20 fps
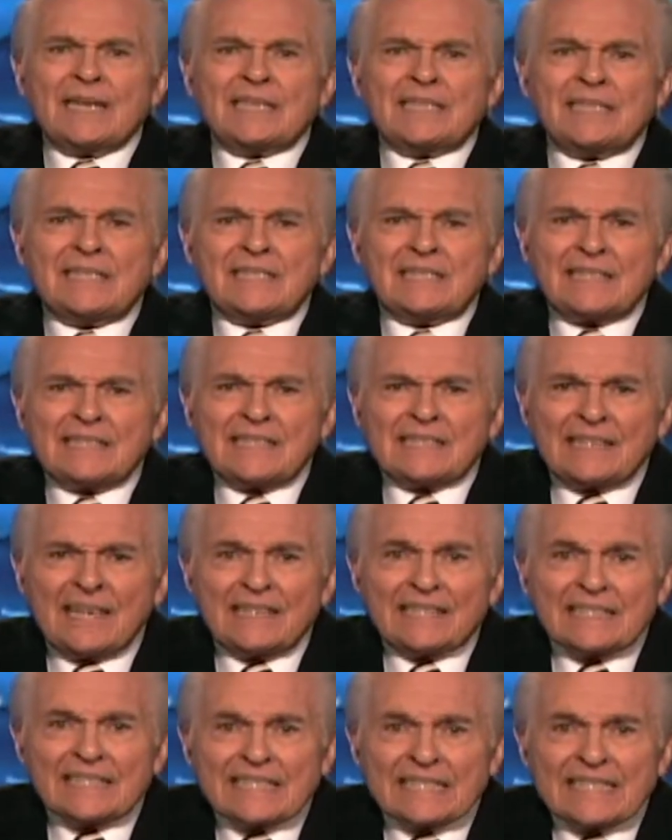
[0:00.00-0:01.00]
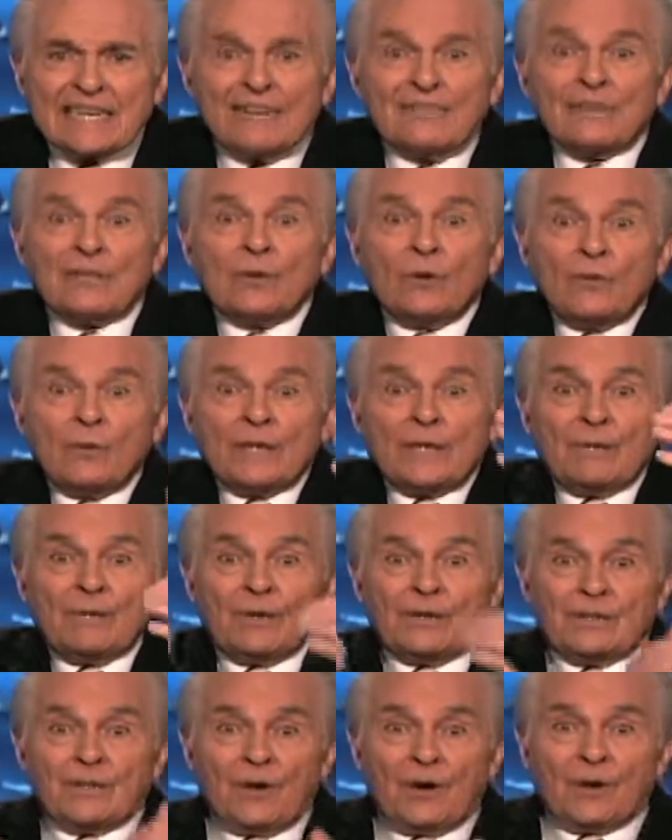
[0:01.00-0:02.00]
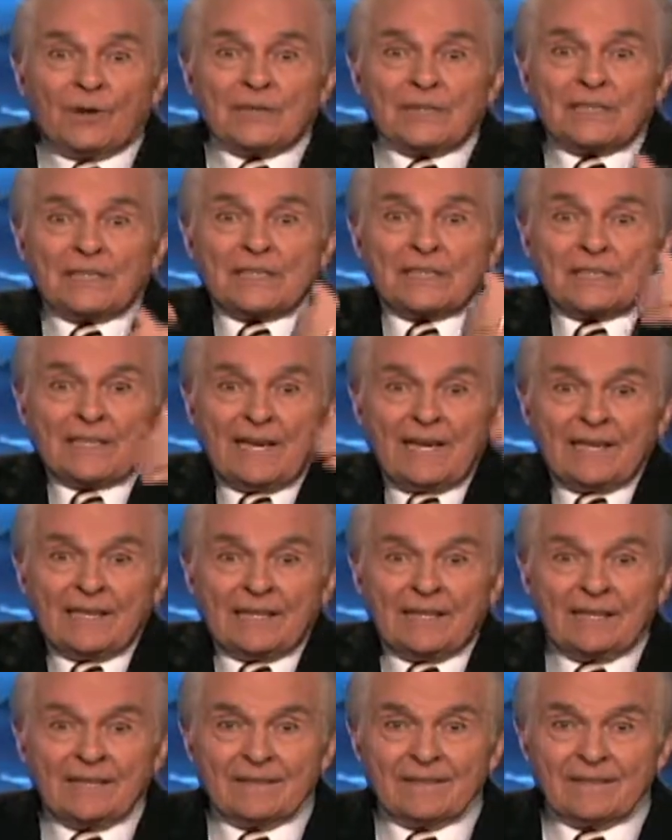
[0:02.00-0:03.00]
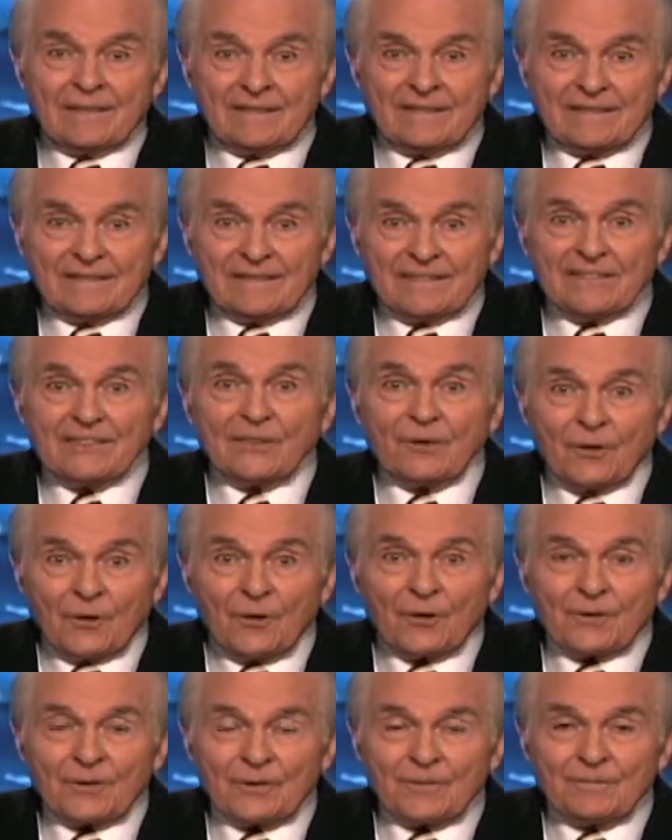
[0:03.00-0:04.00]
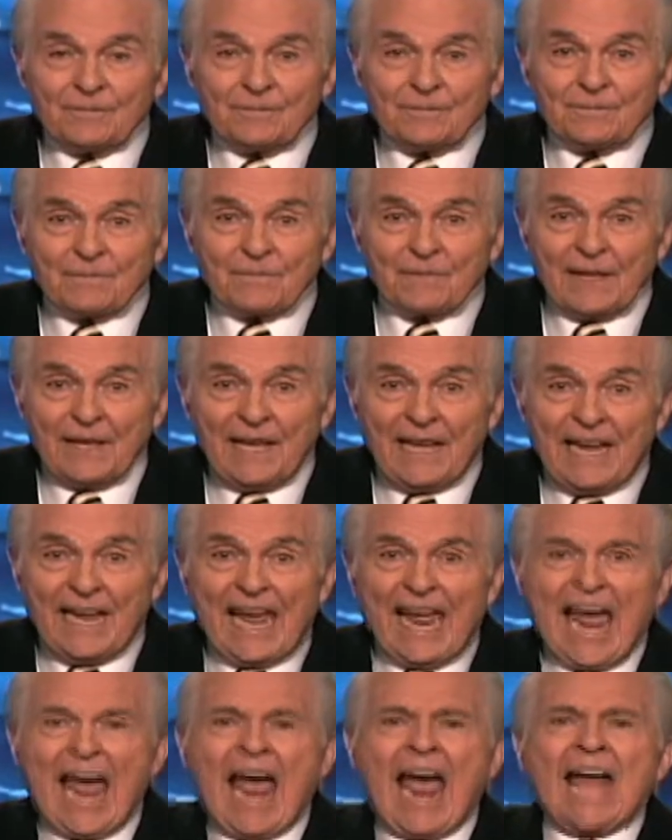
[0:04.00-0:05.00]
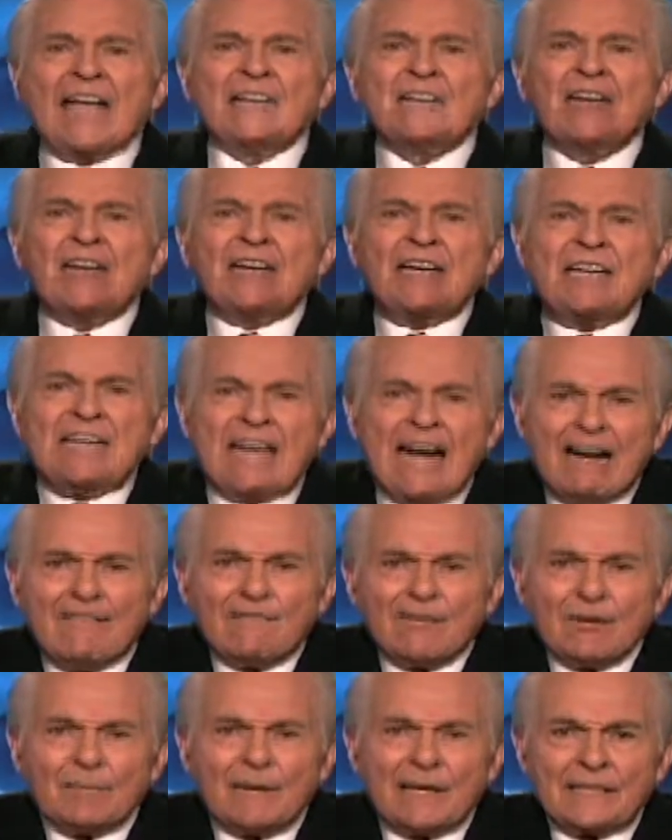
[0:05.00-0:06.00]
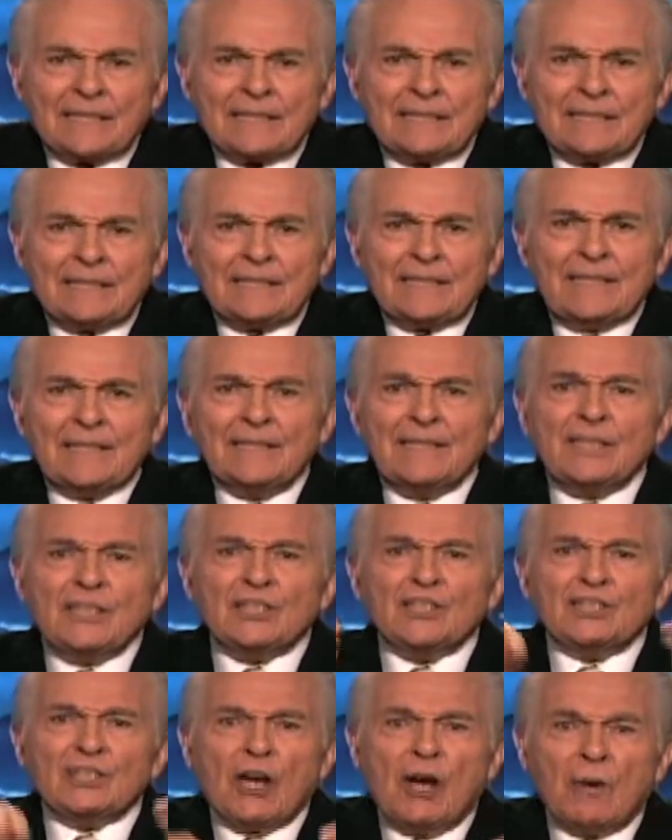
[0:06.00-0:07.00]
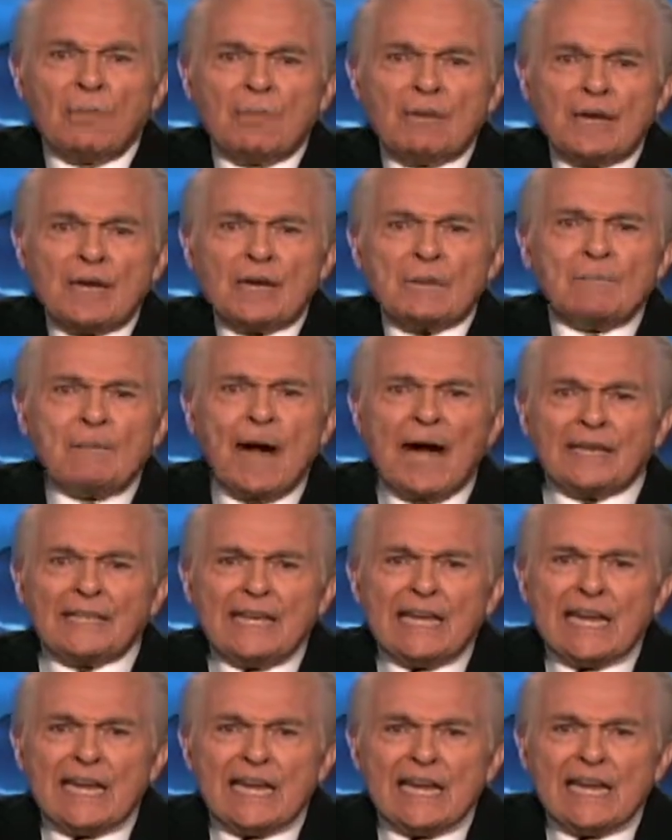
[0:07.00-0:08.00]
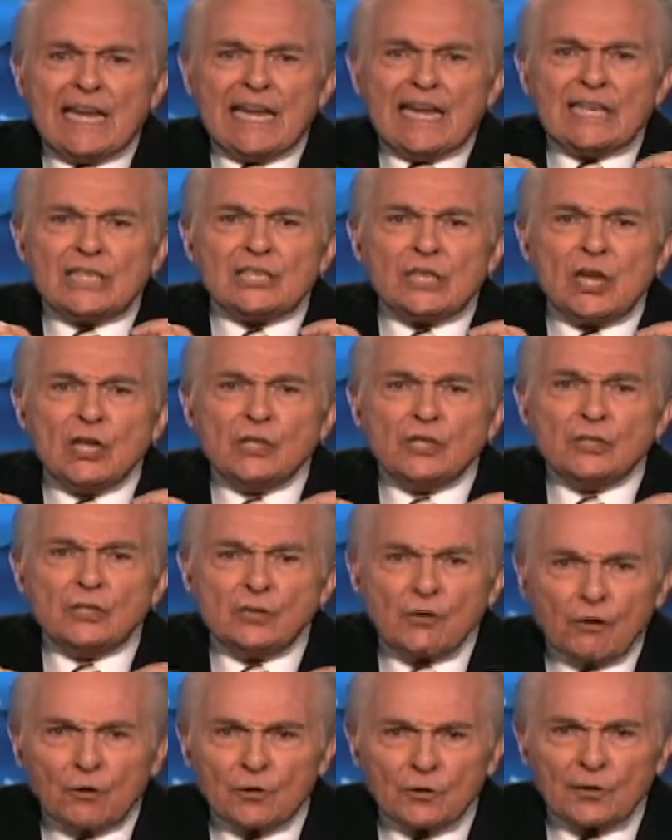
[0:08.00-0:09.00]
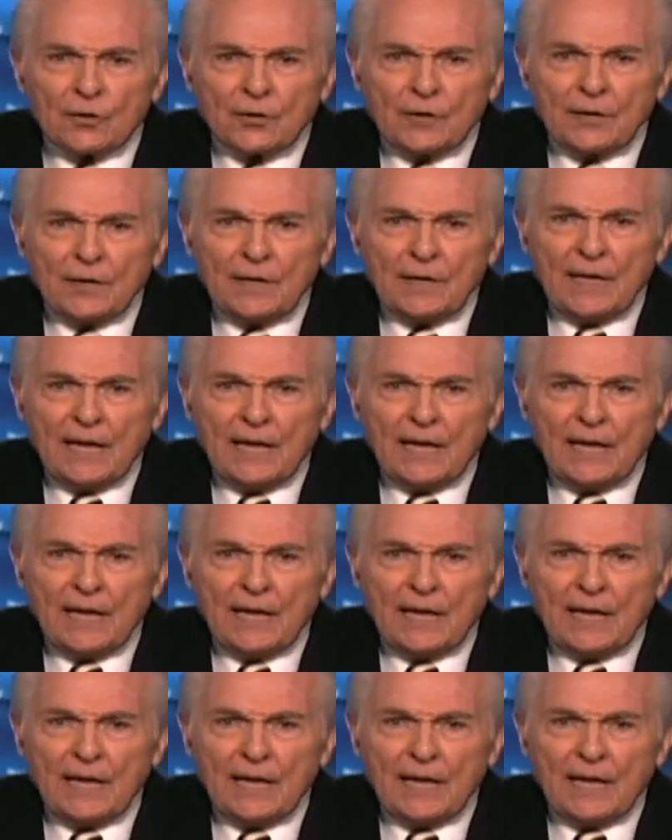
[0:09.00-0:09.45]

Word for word: a son is given when he returns to earth. And the government shall be upon his shoulder.